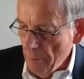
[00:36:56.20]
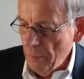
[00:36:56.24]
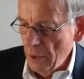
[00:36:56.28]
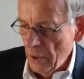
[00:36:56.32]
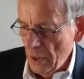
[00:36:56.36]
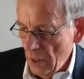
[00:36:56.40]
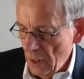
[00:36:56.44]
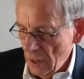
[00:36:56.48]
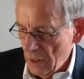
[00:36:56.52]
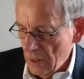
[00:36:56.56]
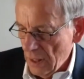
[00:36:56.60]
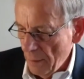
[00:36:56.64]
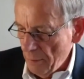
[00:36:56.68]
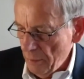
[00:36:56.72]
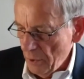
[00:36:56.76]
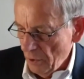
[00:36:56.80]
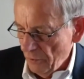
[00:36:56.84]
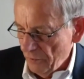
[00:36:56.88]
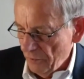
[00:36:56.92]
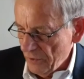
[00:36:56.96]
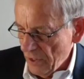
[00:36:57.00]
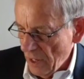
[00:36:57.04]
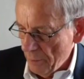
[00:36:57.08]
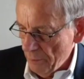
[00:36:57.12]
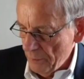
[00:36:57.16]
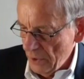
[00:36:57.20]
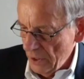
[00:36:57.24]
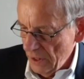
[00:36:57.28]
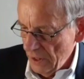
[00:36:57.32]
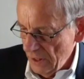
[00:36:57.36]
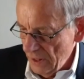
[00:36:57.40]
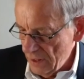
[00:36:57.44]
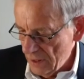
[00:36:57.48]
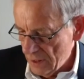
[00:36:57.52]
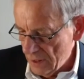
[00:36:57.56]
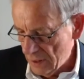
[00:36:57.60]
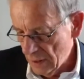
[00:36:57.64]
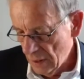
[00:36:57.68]
couple of
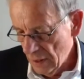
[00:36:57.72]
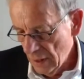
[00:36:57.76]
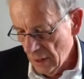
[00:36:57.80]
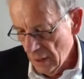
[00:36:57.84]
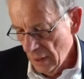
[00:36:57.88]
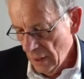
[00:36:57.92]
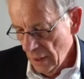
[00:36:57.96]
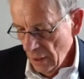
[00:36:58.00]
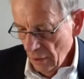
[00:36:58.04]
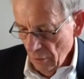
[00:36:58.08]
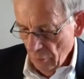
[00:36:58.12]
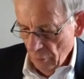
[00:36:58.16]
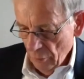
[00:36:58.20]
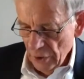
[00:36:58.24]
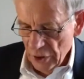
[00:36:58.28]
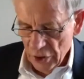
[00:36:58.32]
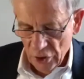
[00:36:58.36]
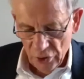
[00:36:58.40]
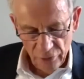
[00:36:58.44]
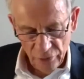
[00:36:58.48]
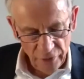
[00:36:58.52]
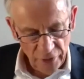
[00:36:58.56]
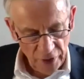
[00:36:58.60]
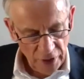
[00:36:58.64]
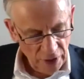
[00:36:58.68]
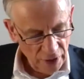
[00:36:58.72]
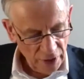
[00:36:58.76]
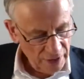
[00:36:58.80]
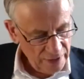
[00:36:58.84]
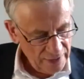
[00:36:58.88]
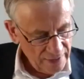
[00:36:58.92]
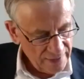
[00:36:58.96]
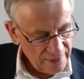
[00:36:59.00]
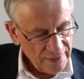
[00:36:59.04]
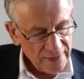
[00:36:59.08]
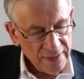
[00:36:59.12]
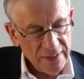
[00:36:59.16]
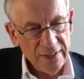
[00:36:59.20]
companies which were in
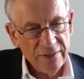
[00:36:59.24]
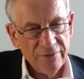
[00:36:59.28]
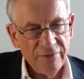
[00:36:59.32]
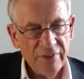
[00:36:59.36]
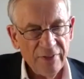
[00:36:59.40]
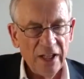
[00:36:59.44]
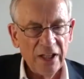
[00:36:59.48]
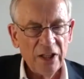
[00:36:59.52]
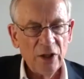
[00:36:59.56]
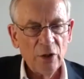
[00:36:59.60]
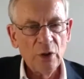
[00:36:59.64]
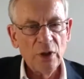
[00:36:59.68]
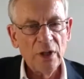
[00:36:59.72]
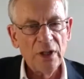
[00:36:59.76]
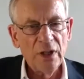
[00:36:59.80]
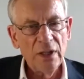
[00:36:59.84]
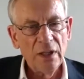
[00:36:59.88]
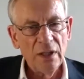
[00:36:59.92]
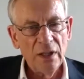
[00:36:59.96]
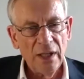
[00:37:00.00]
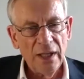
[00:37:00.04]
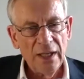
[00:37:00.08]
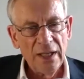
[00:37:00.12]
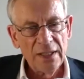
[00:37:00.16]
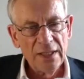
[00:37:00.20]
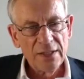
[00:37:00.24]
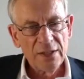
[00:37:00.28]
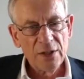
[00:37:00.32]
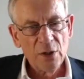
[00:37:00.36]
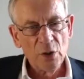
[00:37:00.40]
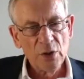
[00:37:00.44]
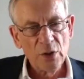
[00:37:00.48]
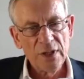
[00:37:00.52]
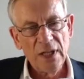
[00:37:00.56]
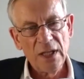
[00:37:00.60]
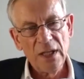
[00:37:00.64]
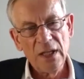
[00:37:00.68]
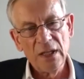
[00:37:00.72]
this value lane, so
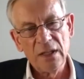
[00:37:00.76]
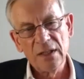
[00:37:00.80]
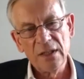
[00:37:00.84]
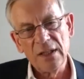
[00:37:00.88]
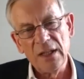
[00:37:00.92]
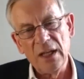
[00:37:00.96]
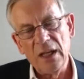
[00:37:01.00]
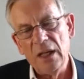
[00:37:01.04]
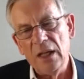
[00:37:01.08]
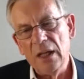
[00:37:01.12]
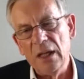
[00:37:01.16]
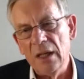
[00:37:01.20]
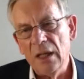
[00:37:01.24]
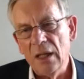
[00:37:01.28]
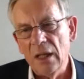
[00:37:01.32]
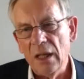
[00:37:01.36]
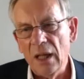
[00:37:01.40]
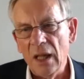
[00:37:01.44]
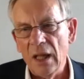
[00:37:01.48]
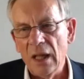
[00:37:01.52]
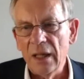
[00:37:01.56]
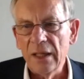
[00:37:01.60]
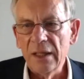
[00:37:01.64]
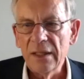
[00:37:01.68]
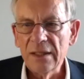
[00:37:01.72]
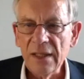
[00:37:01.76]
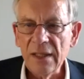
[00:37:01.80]
that they